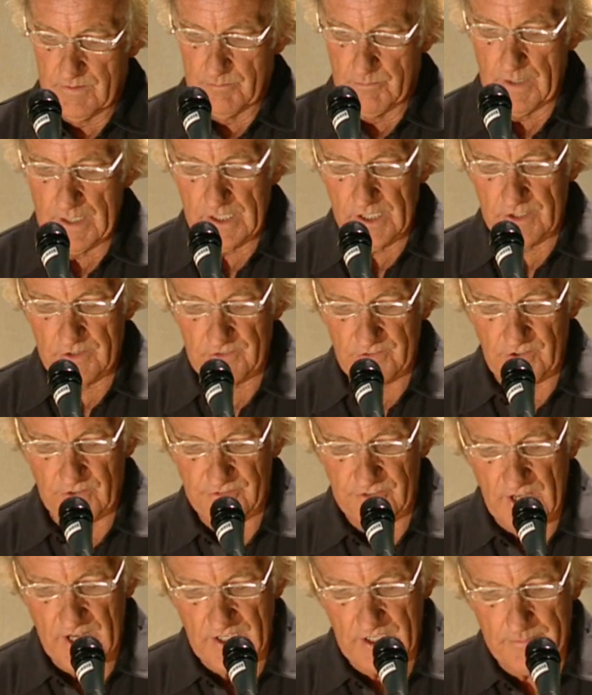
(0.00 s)
millions
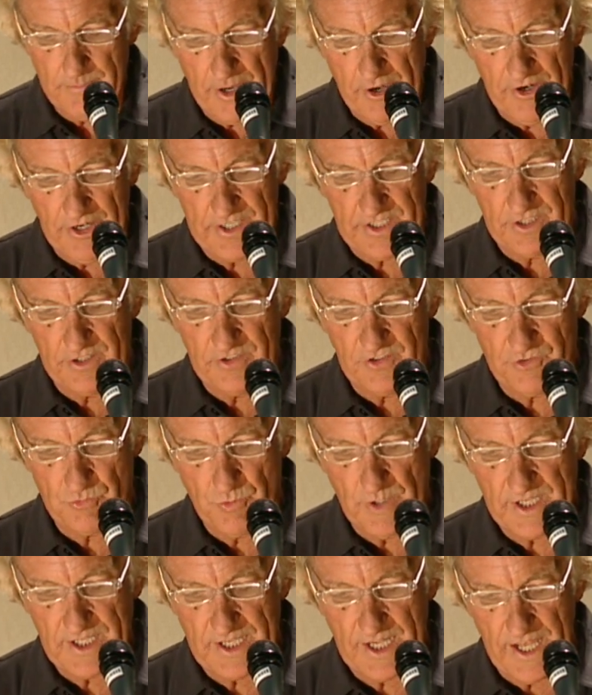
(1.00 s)
of young
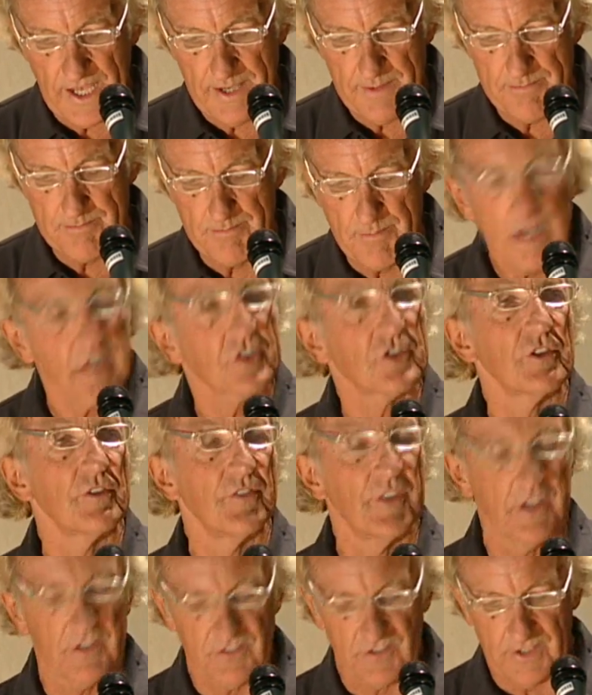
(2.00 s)
Americans reclaimed much
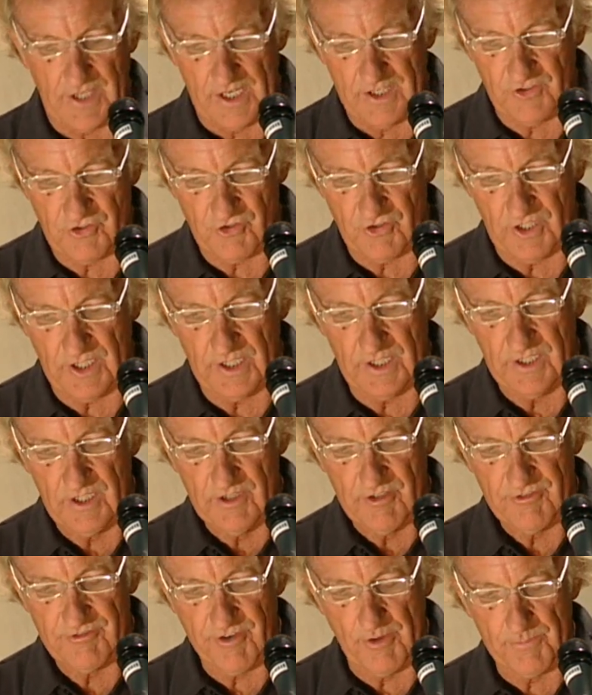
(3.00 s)
of this
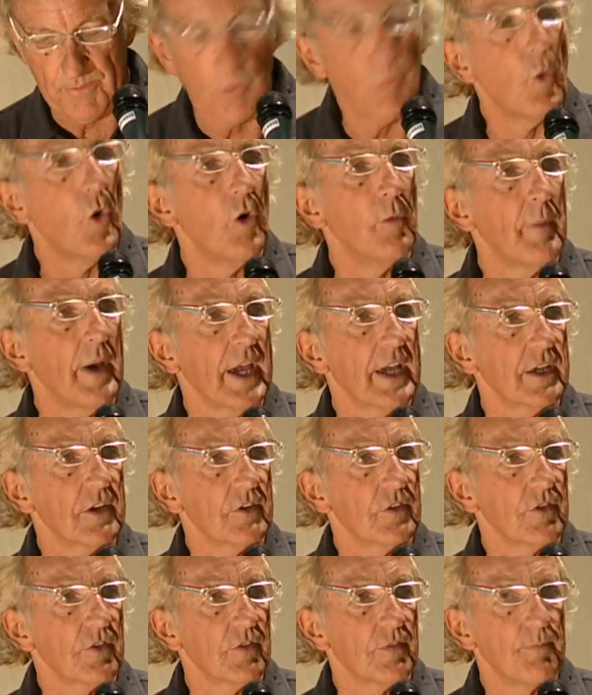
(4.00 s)
country from the war
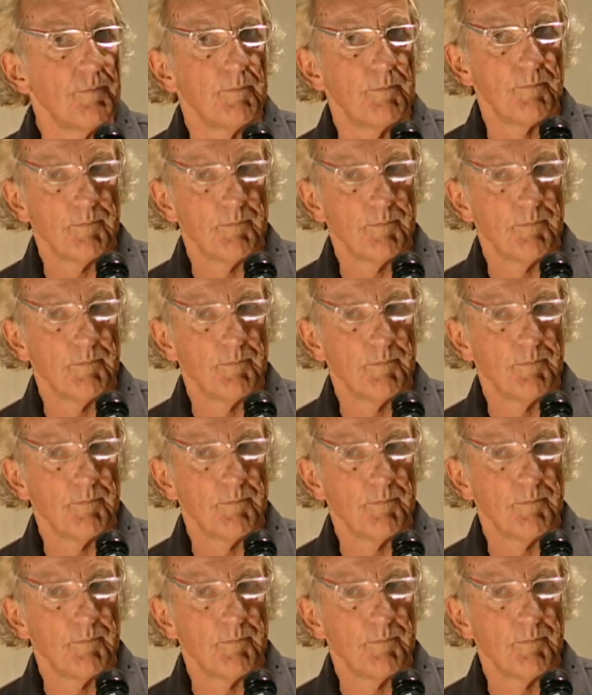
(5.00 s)
makers.